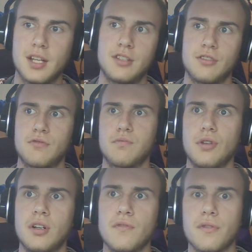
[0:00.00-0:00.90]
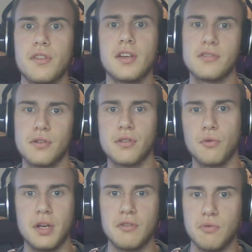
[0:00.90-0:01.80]
Just run over things,
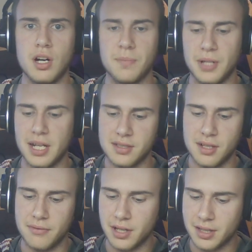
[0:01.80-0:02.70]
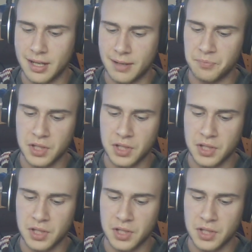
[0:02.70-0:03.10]
Earthquake, Croc Blast, stuff like that.